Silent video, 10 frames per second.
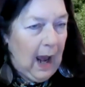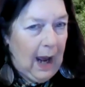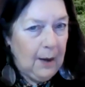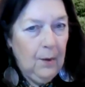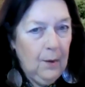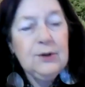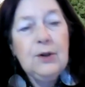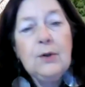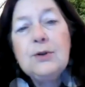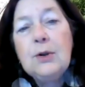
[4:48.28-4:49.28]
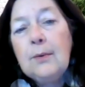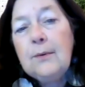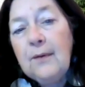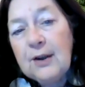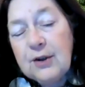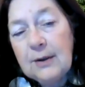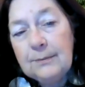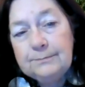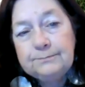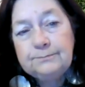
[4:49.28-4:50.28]
I want you to
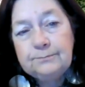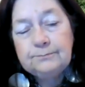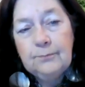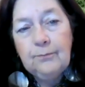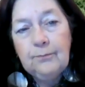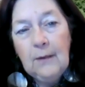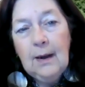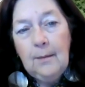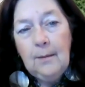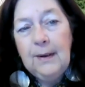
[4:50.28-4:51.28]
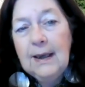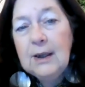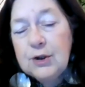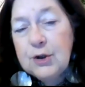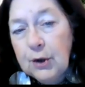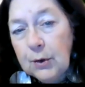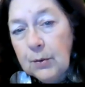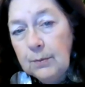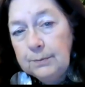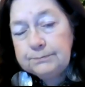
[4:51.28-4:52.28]
envision being a
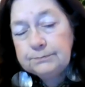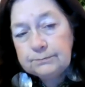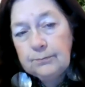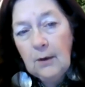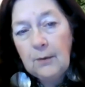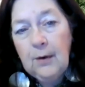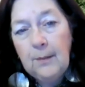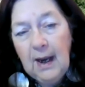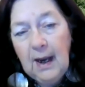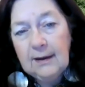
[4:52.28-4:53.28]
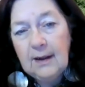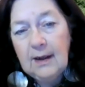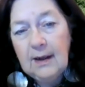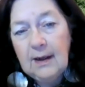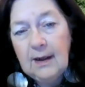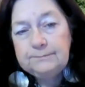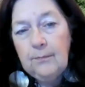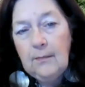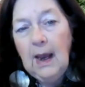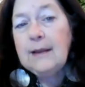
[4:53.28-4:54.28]
Jew from Yanina
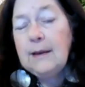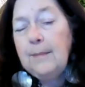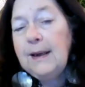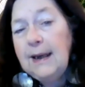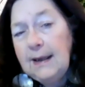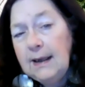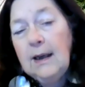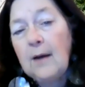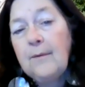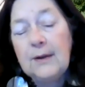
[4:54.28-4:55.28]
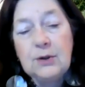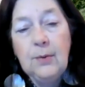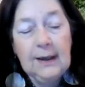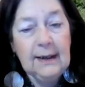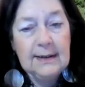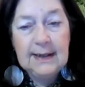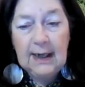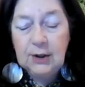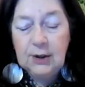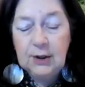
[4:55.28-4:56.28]
at the beginning of the 20th
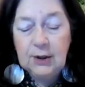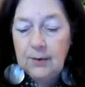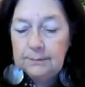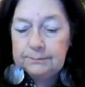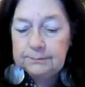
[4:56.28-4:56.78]
century,